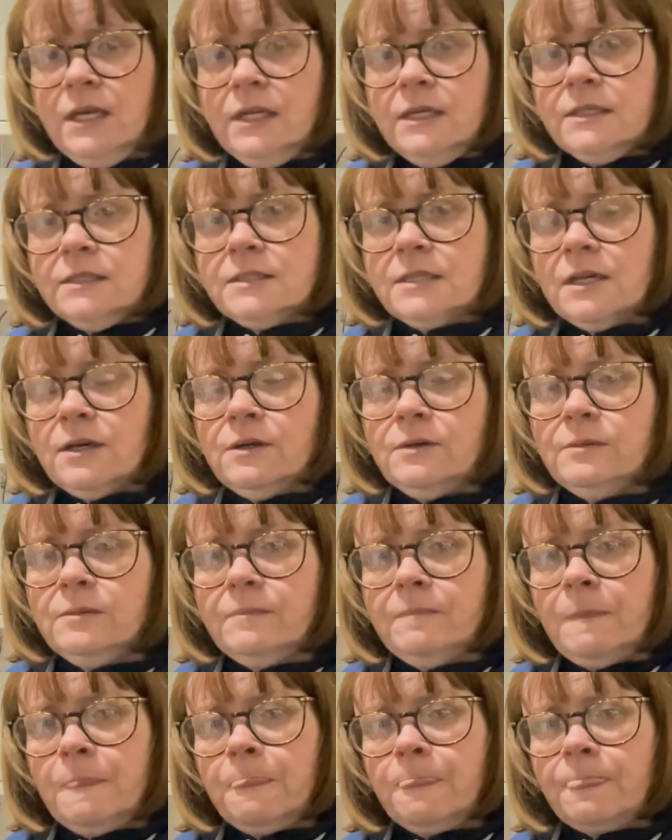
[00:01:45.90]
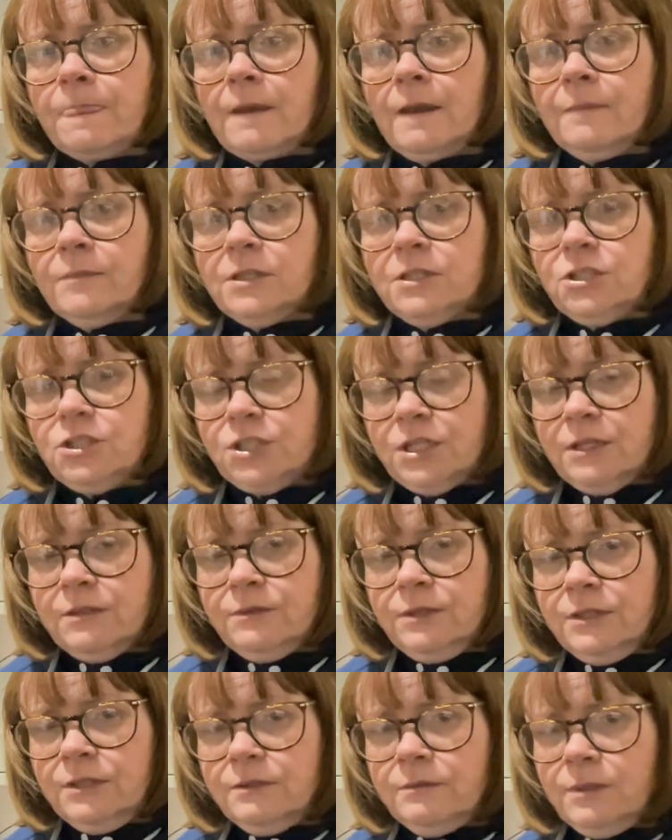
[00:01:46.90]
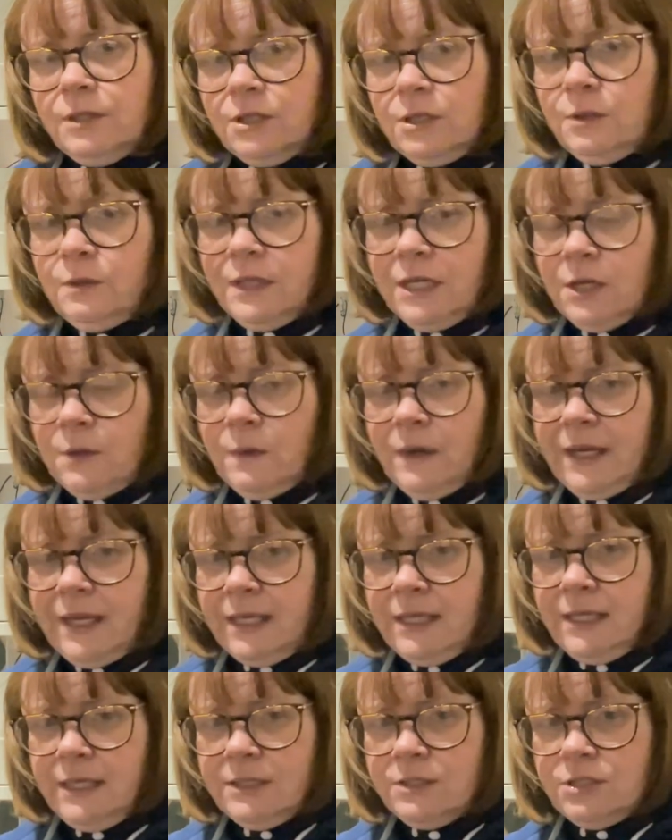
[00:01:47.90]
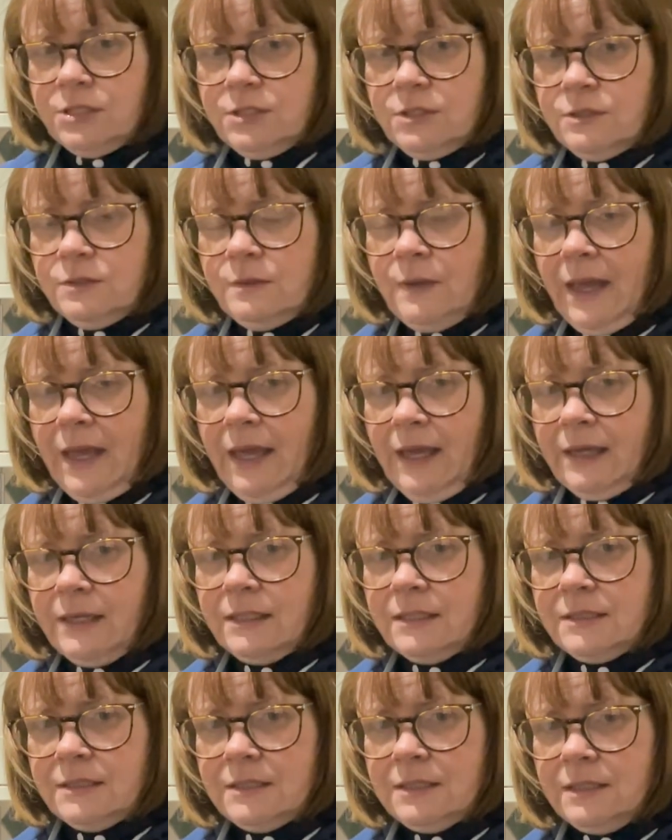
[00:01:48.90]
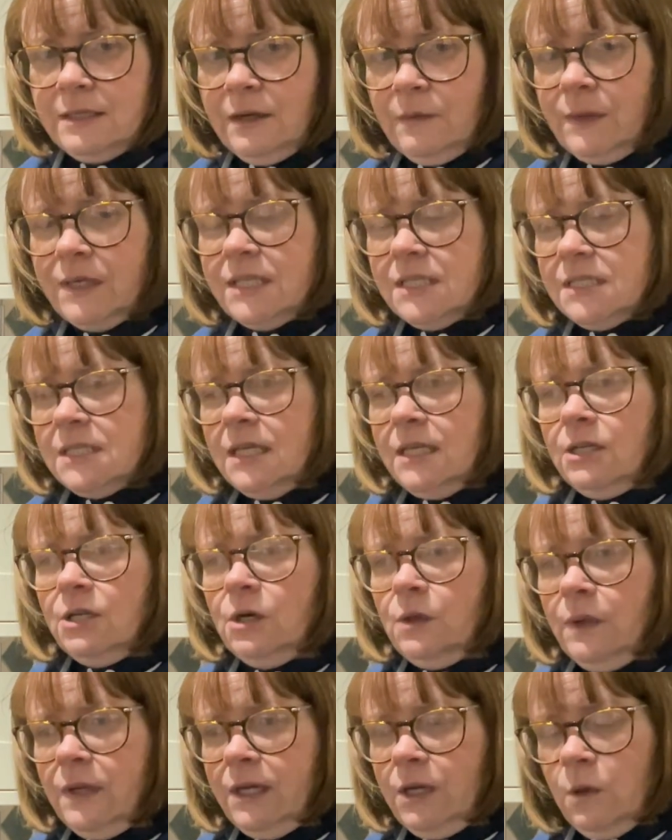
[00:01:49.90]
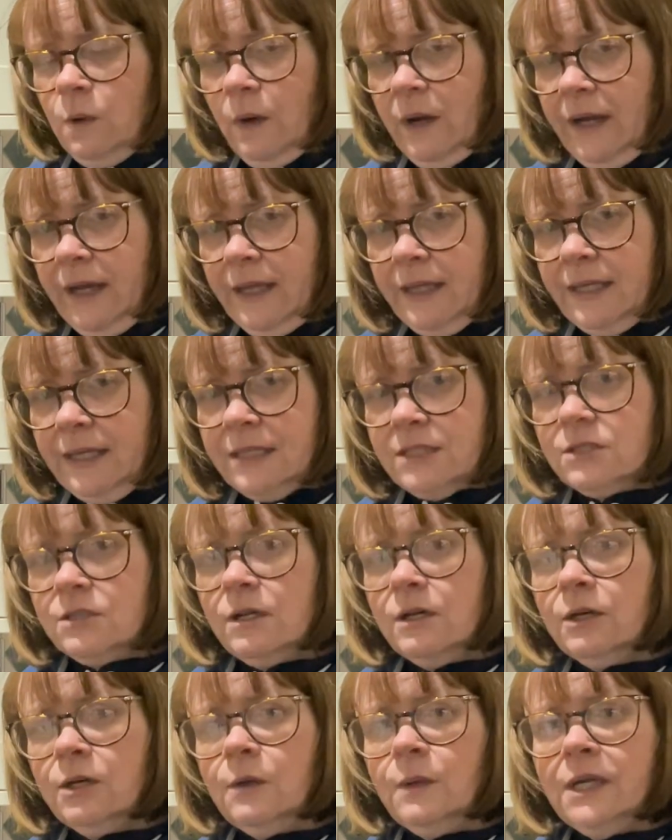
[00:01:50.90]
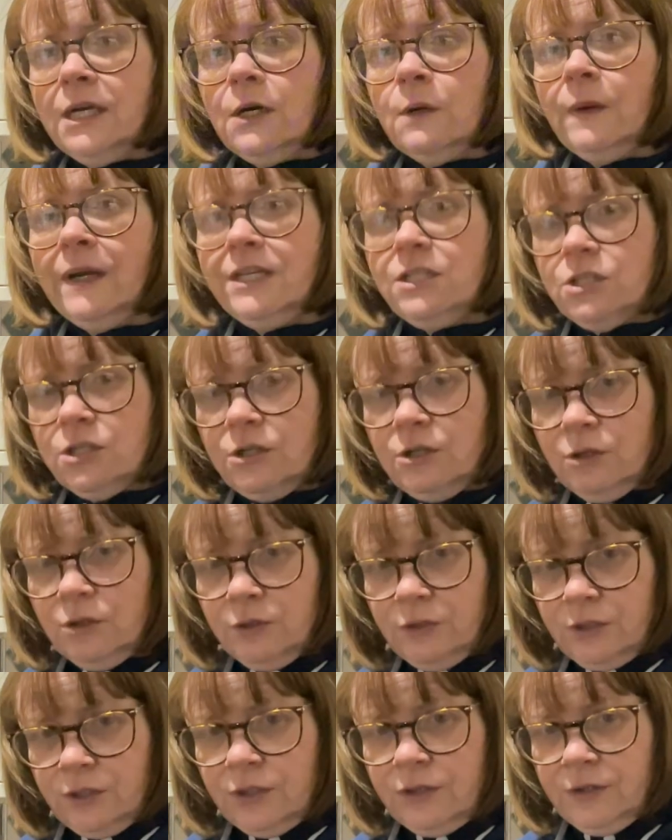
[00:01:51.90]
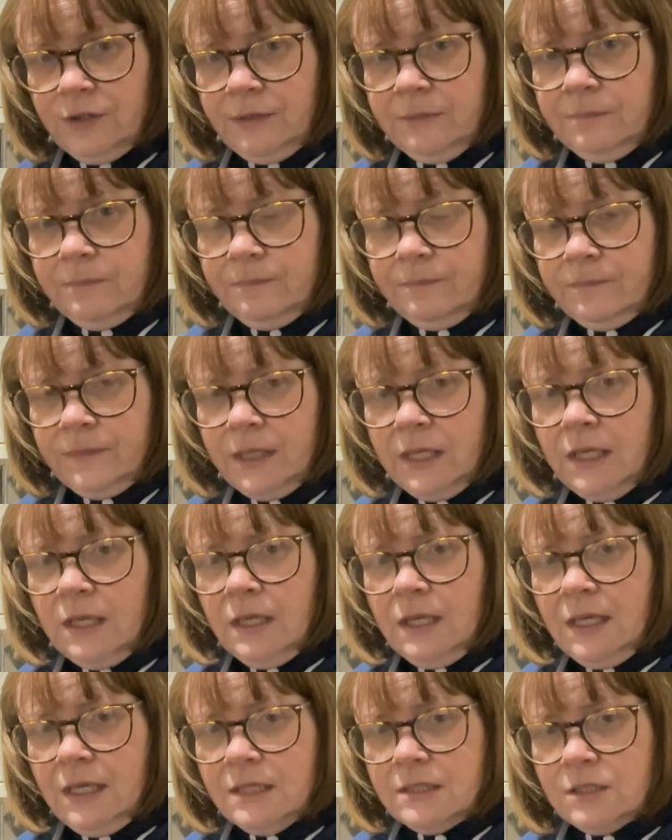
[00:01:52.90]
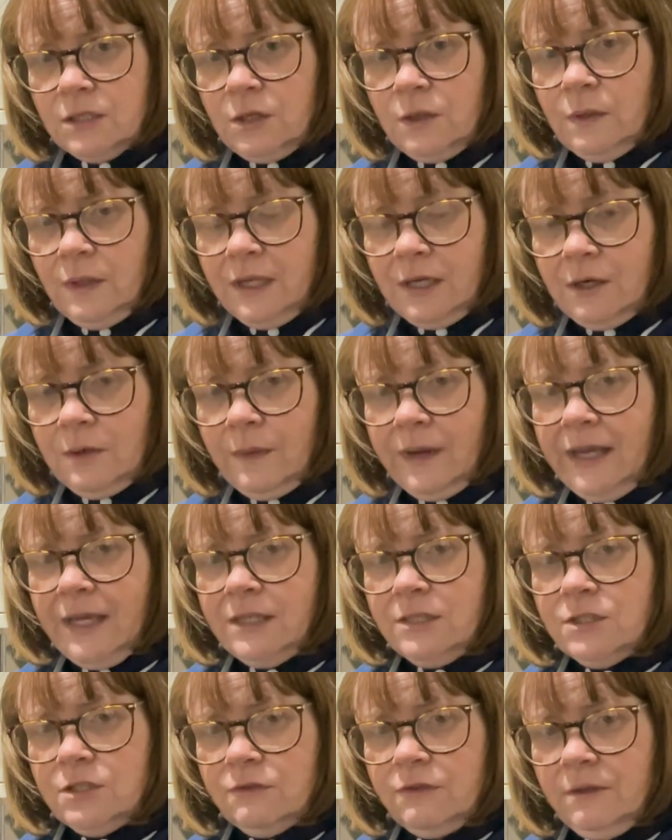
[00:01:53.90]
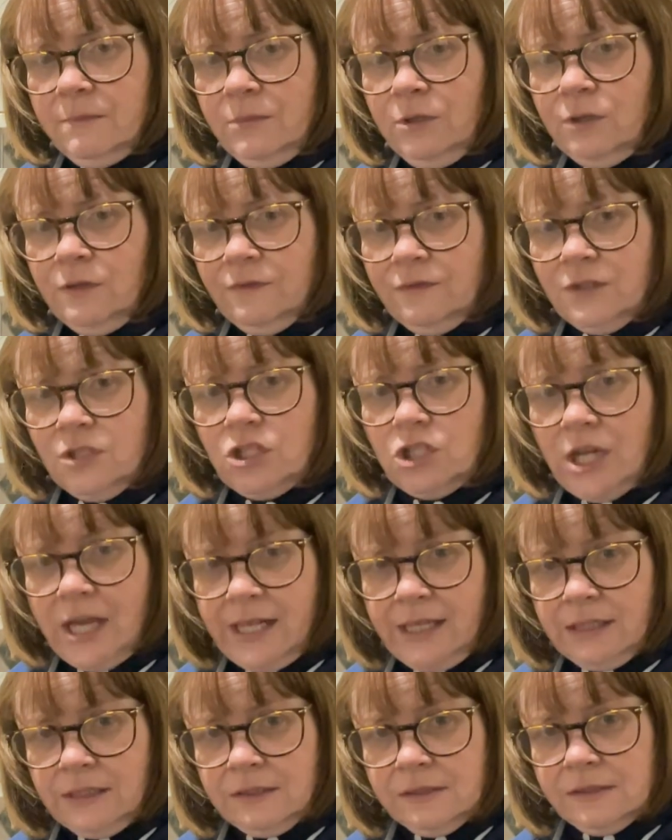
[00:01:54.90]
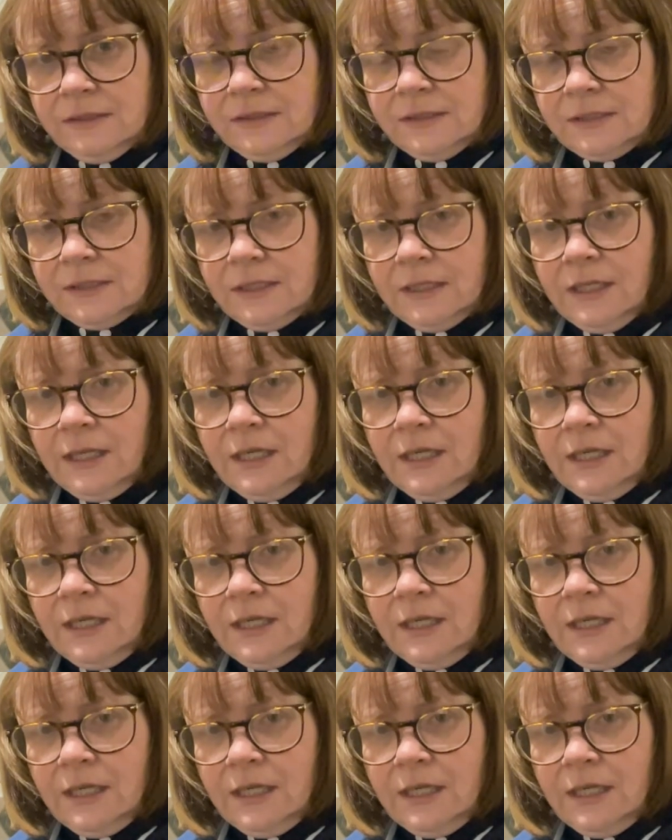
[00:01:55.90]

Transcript: So I'm going to show you a quick way to do eggs. Now when I say a quick way, it's not a quick way to cook them, it's a quick way to remove the shells.